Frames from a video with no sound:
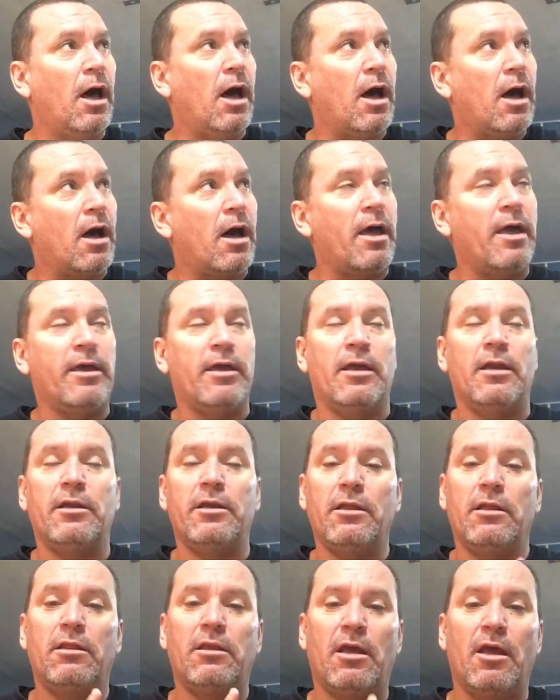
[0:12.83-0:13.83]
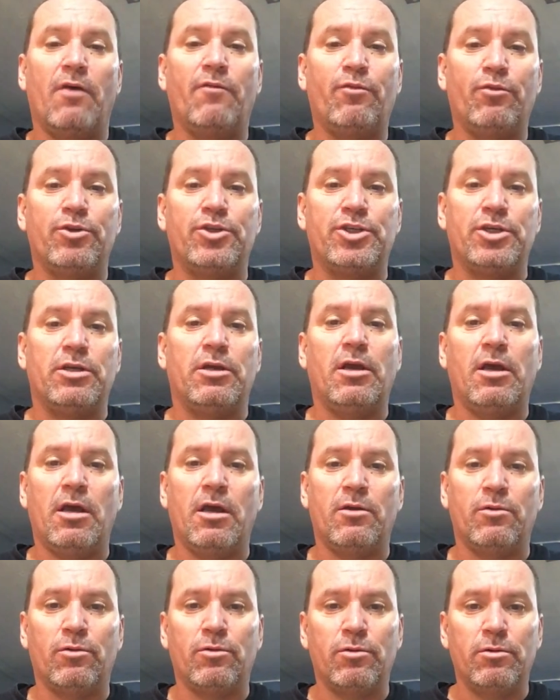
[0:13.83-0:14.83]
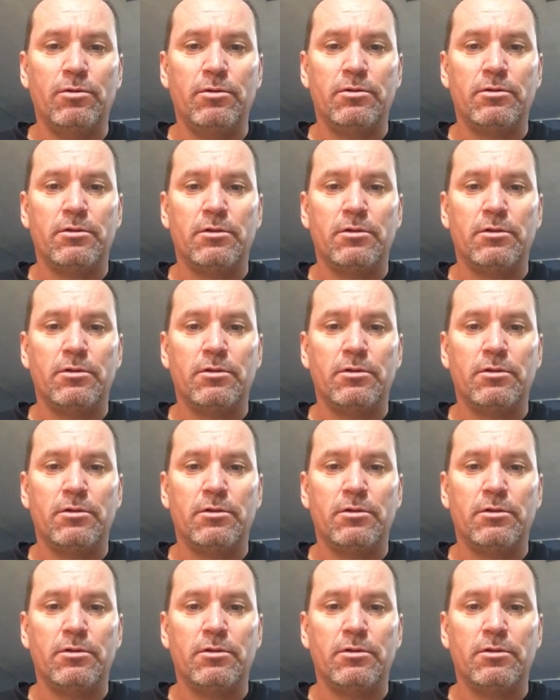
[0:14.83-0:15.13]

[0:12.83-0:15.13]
A ele devo dinheiro,